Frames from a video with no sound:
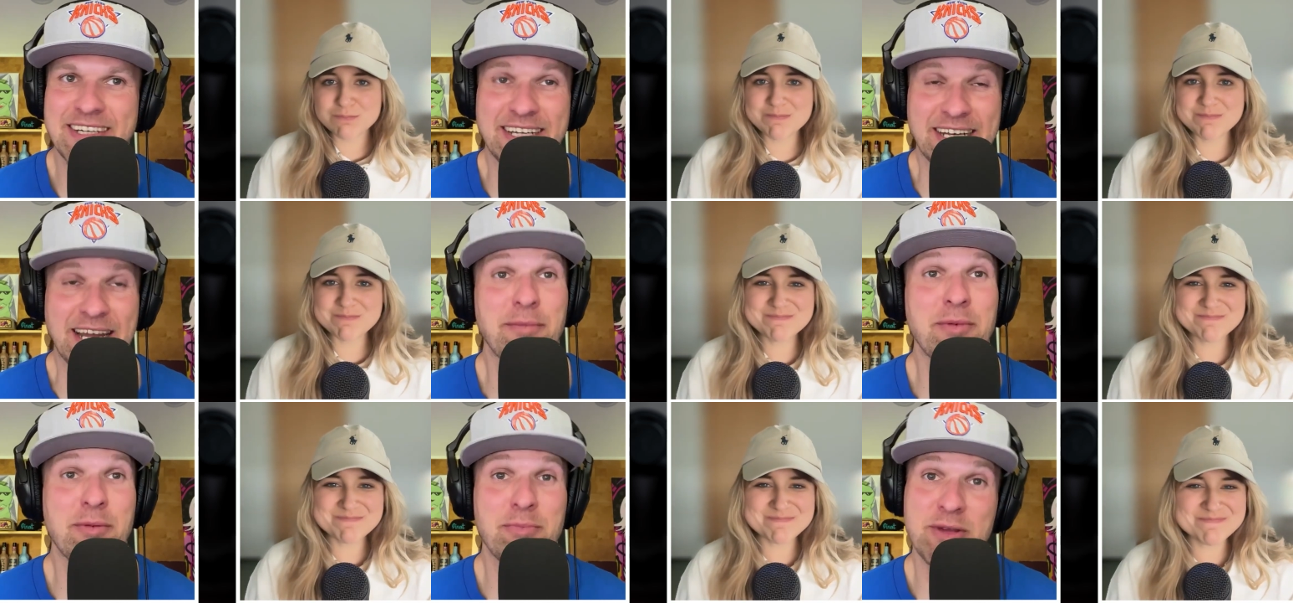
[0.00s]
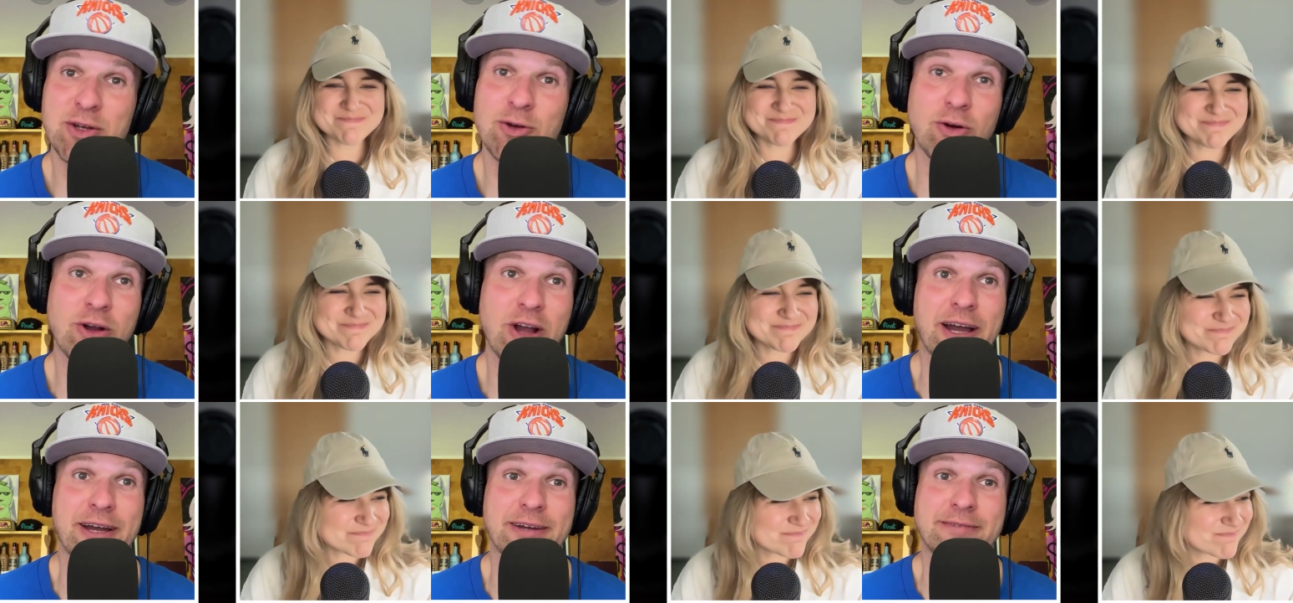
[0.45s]
Speaker 1: and I'm a Pinot
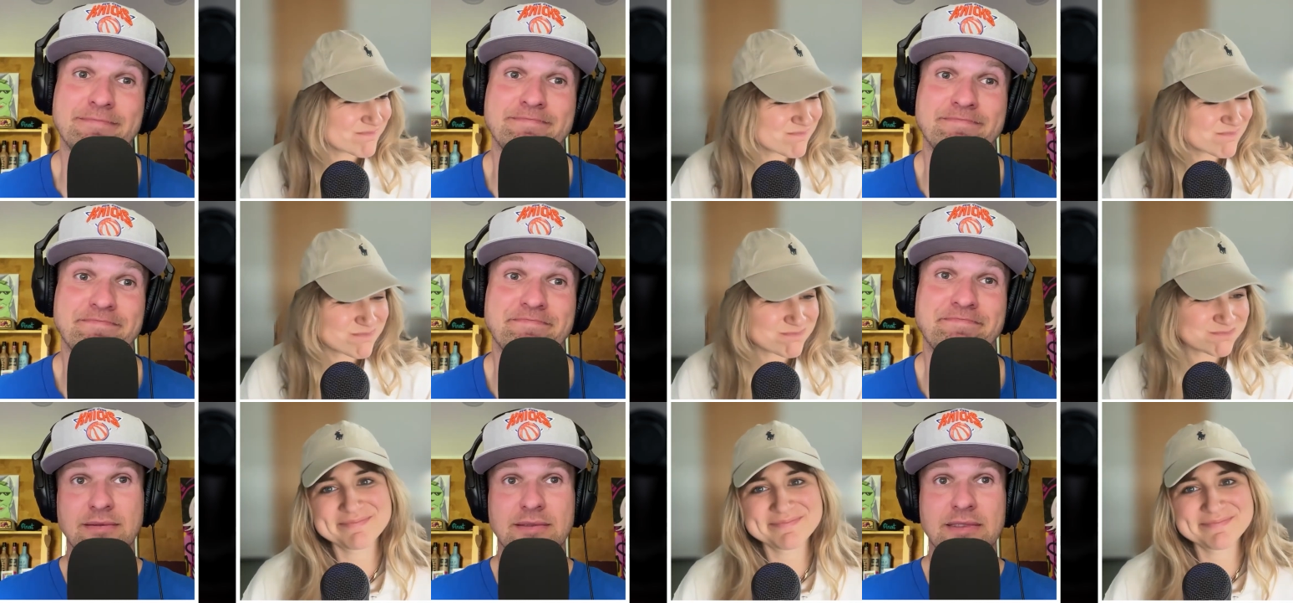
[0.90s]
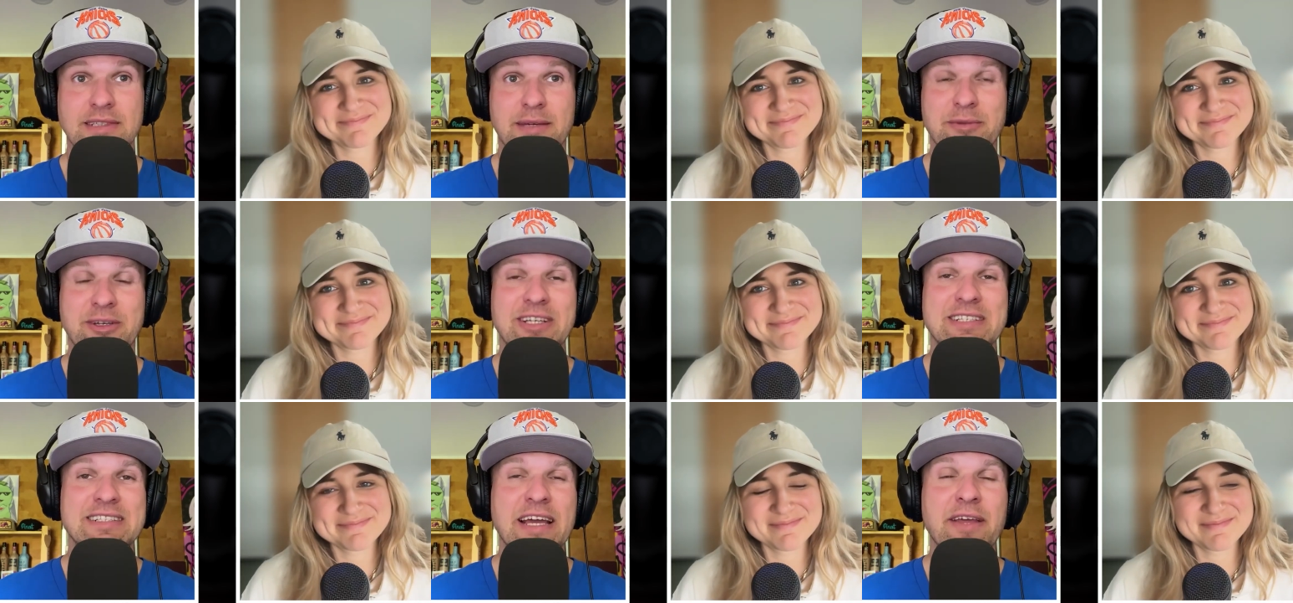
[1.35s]
guy
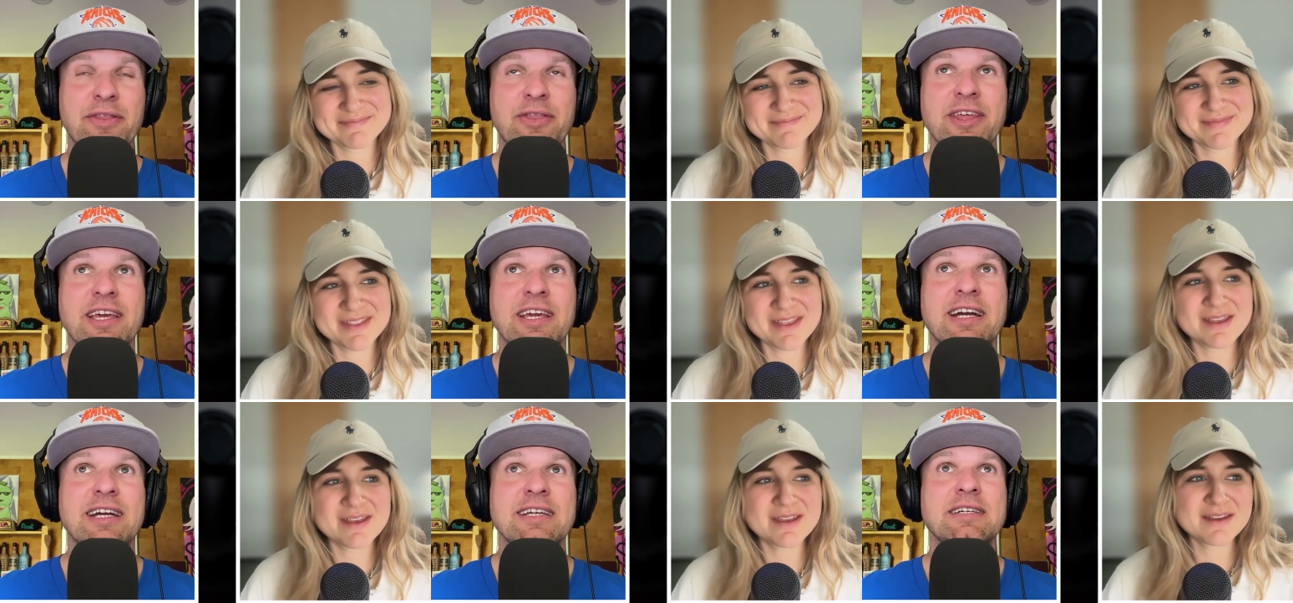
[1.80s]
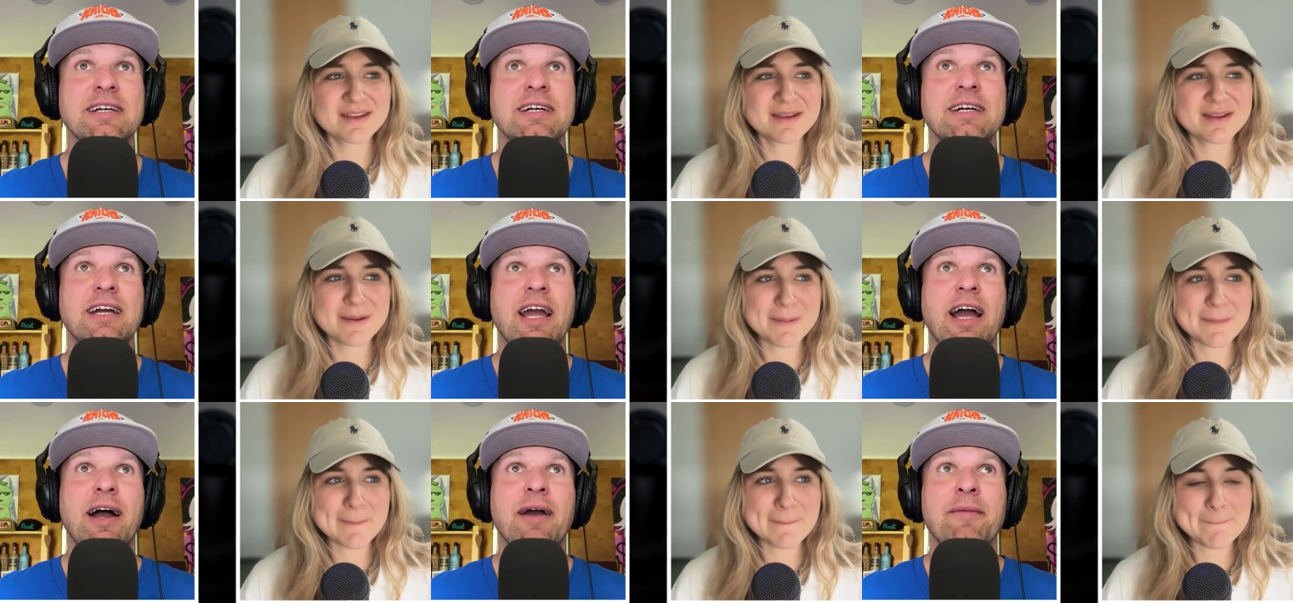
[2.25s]
because I think
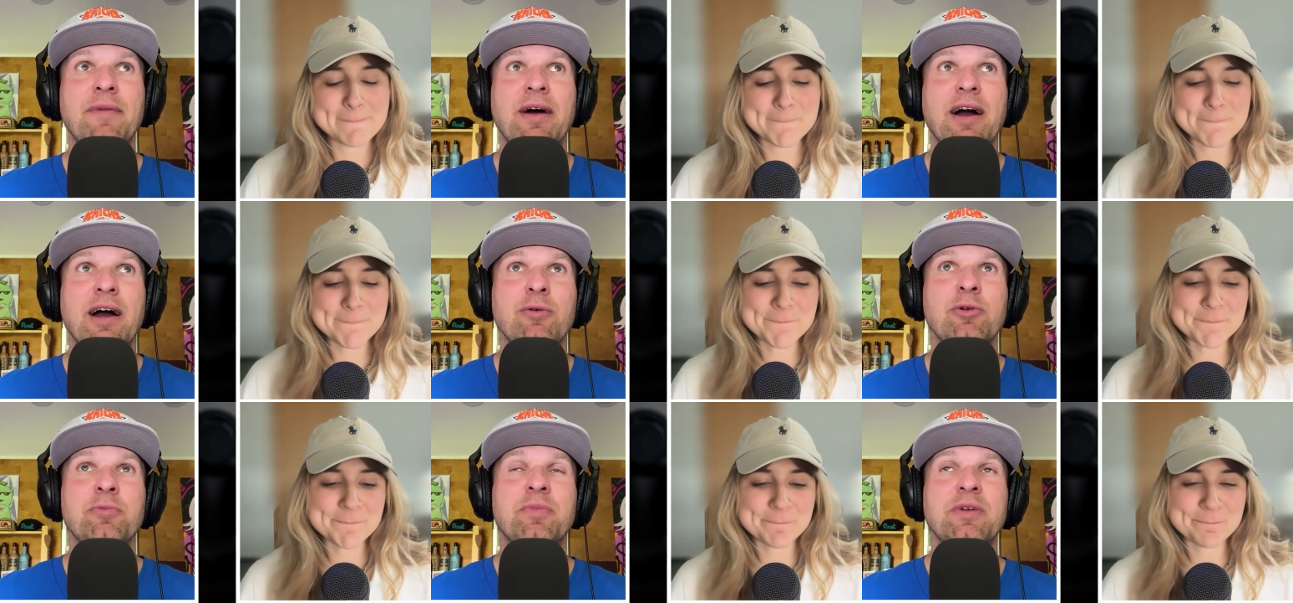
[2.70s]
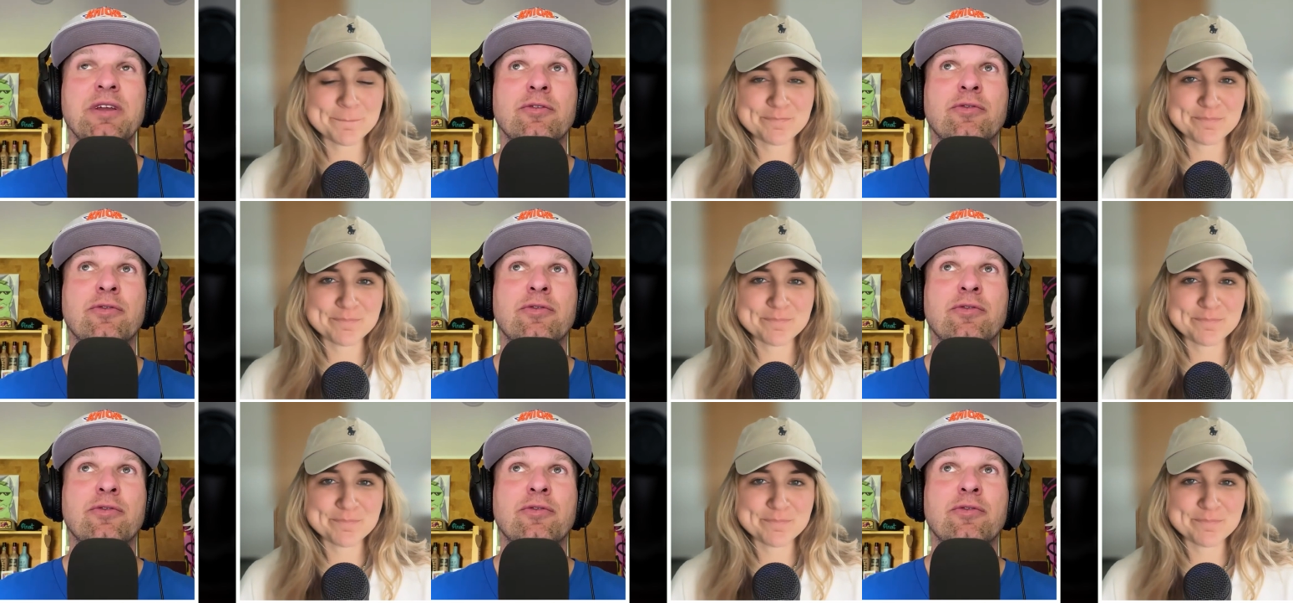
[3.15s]
I, I I would be